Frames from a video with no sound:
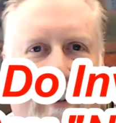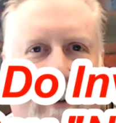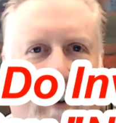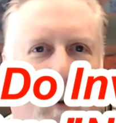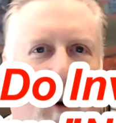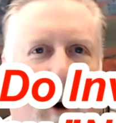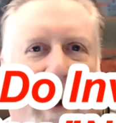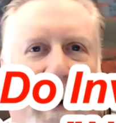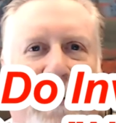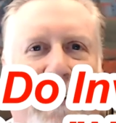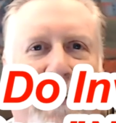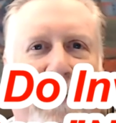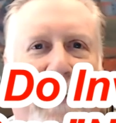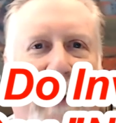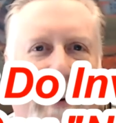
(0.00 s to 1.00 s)
Why do
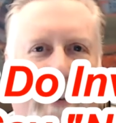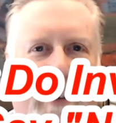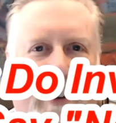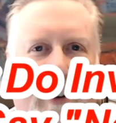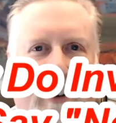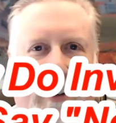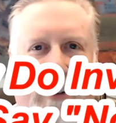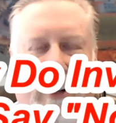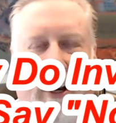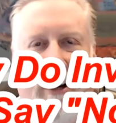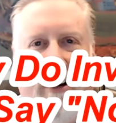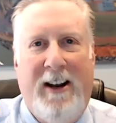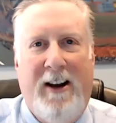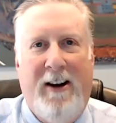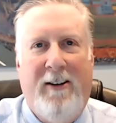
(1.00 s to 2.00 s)
investors say
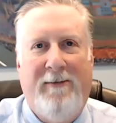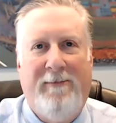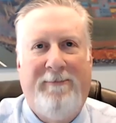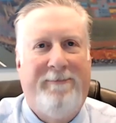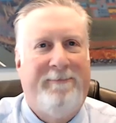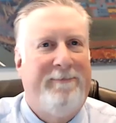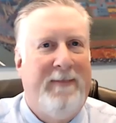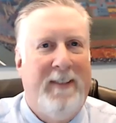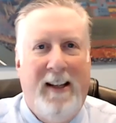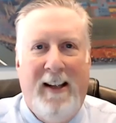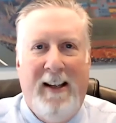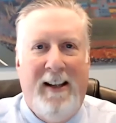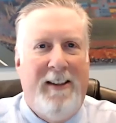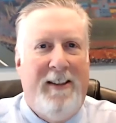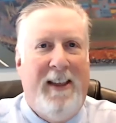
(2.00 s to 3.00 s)
no?
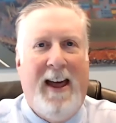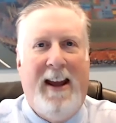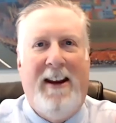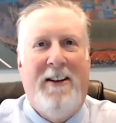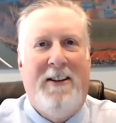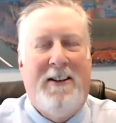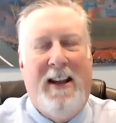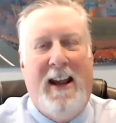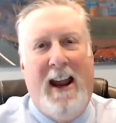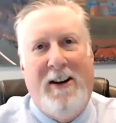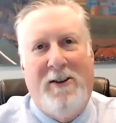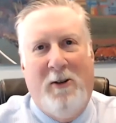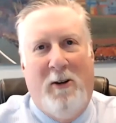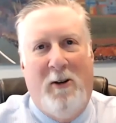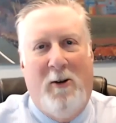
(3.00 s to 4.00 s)
That is the
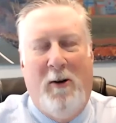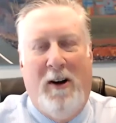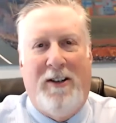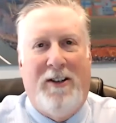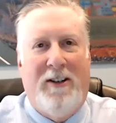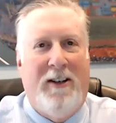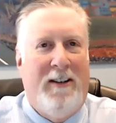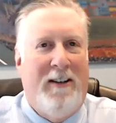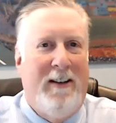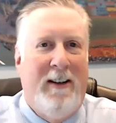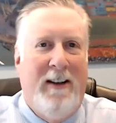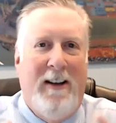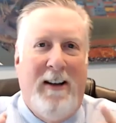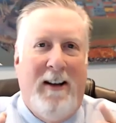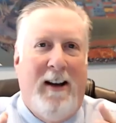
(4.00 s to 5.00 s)
age-old question.
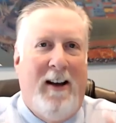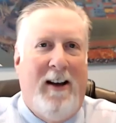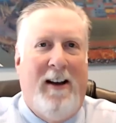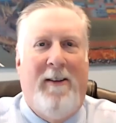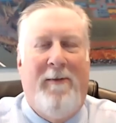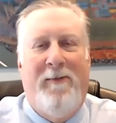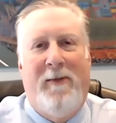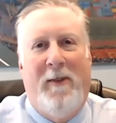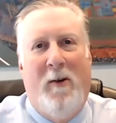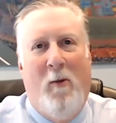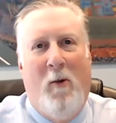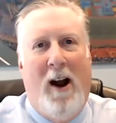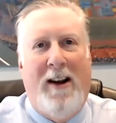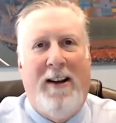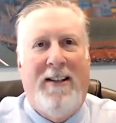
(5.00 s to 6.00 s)

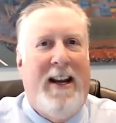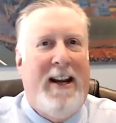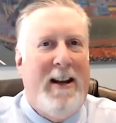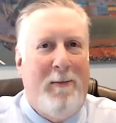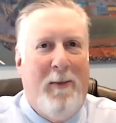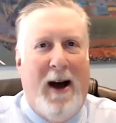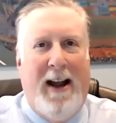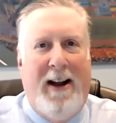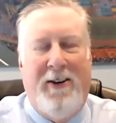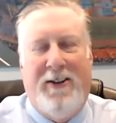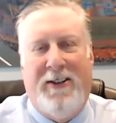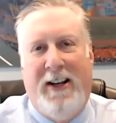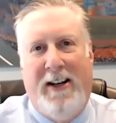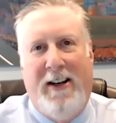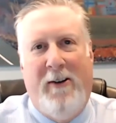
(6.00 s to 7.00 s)
Why does any buyer
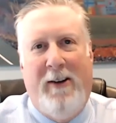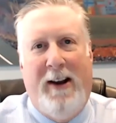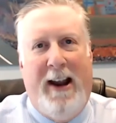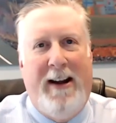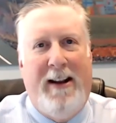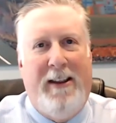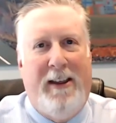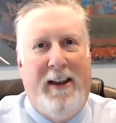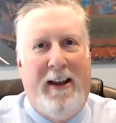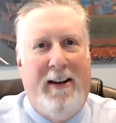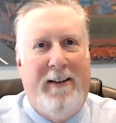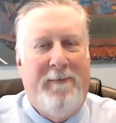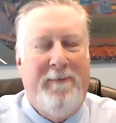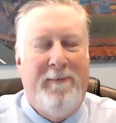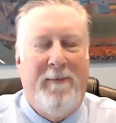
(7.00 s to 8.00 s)
say no to anything?
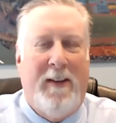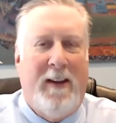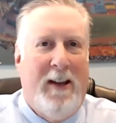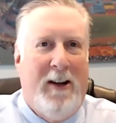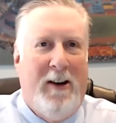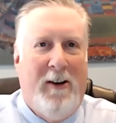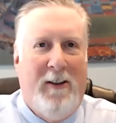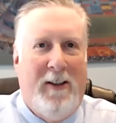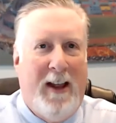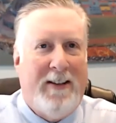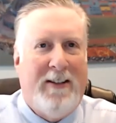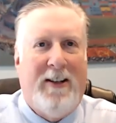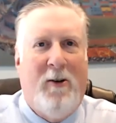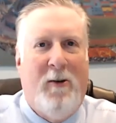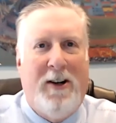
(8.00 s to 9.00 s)
You know, that's
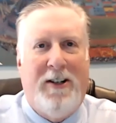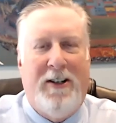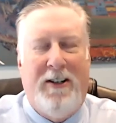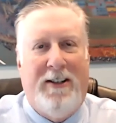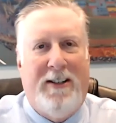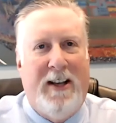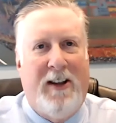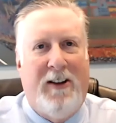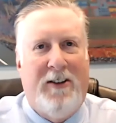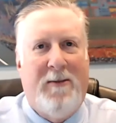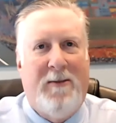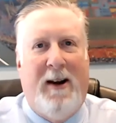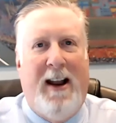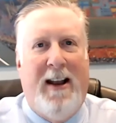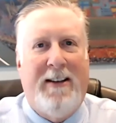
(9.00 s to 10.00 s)
the question sellers have
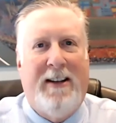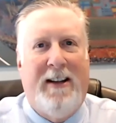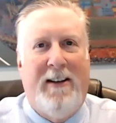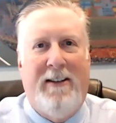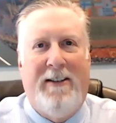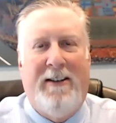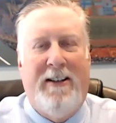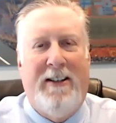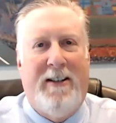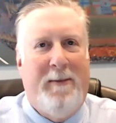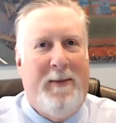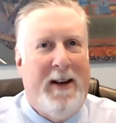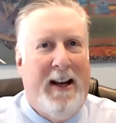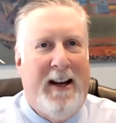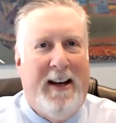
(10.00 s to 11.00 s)
been asking since the
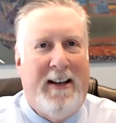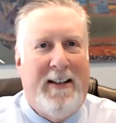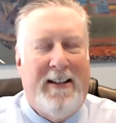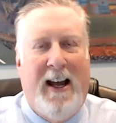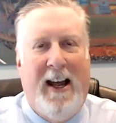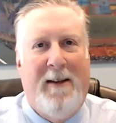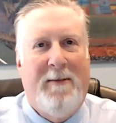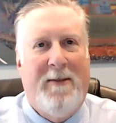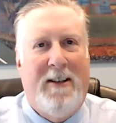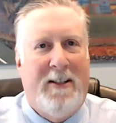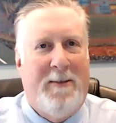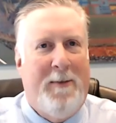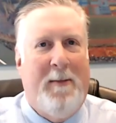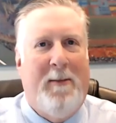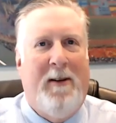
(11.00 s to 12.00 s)
beginning of time, since
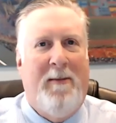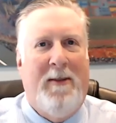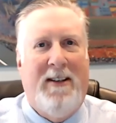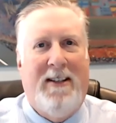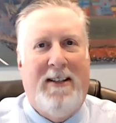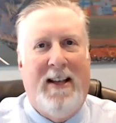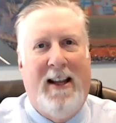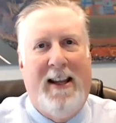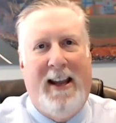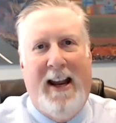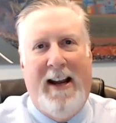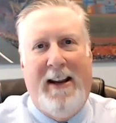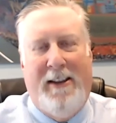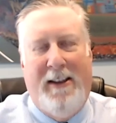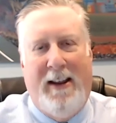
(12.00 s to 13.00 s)
people have been selling
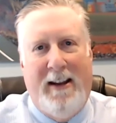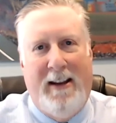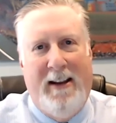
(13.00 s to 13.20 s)
anything.